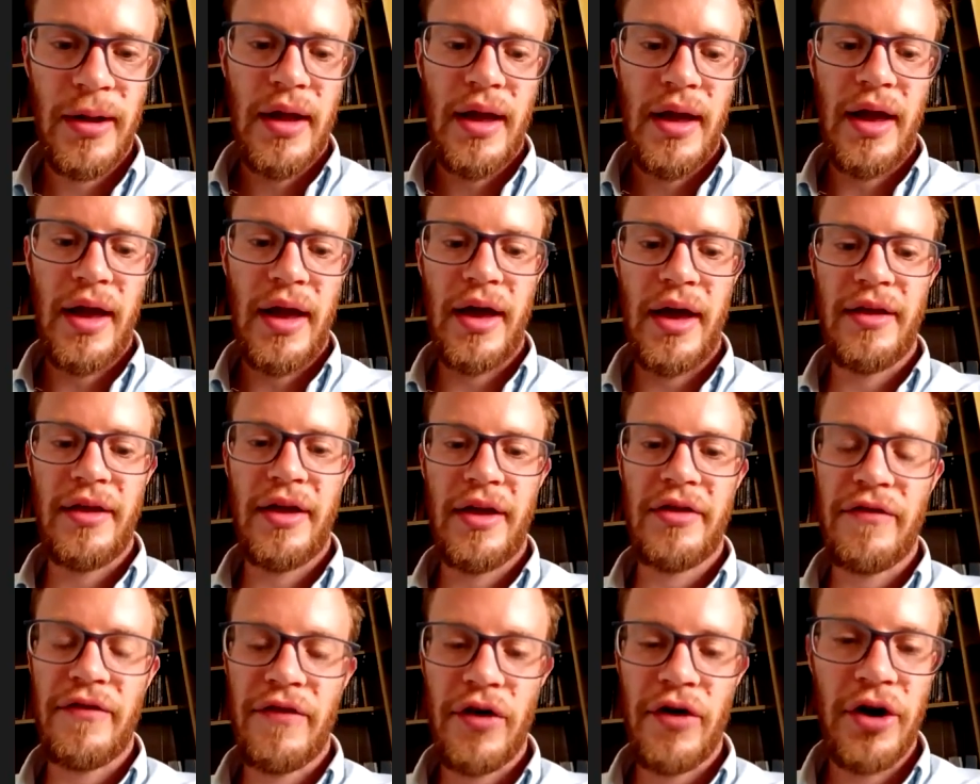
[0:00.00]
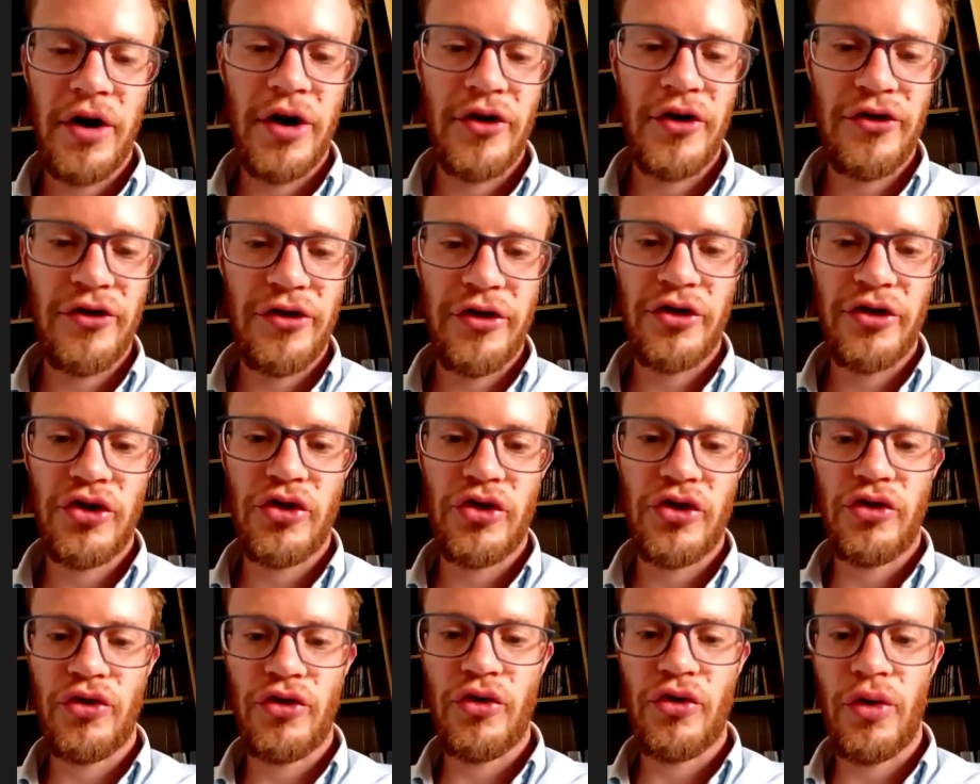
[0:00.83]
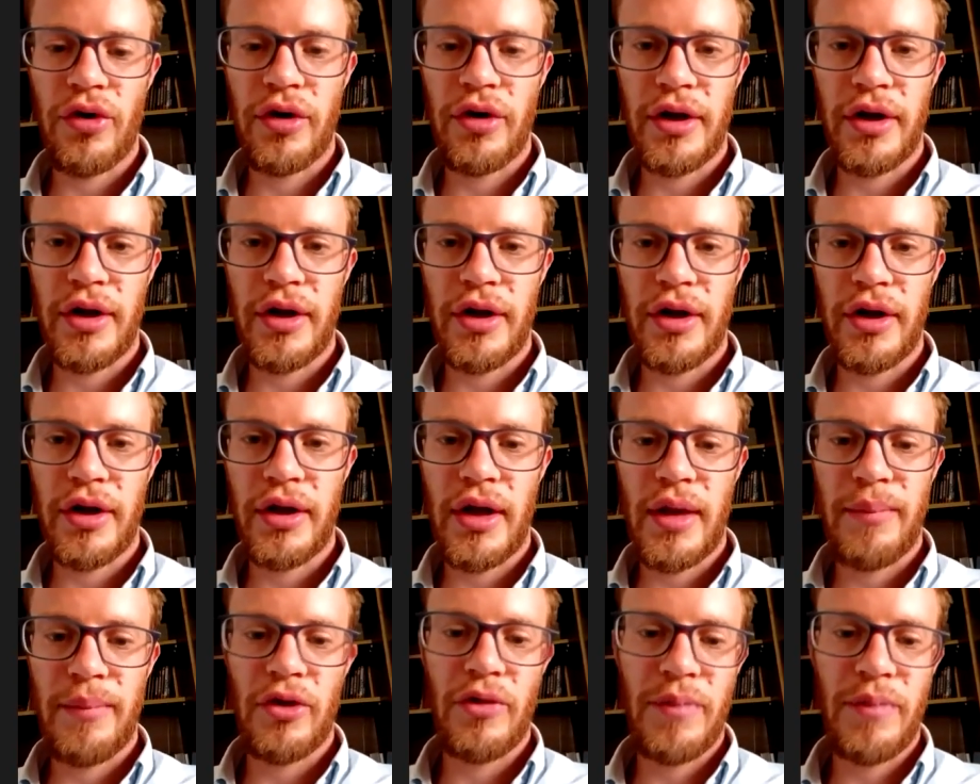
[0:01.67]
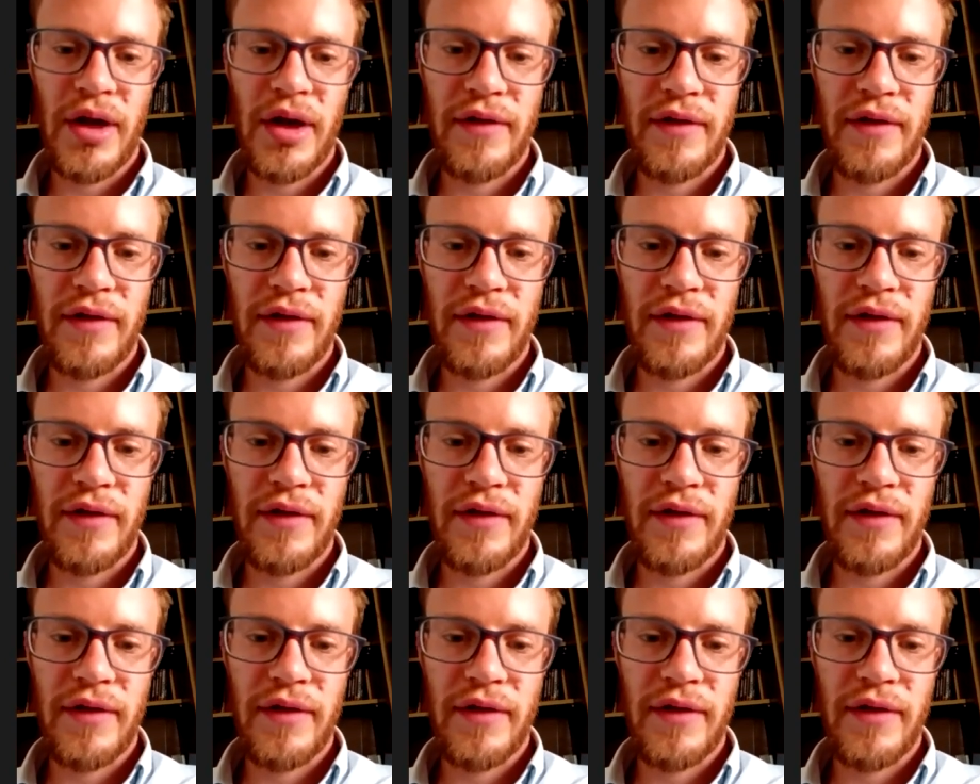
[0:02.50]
and has a very interesting story and perspective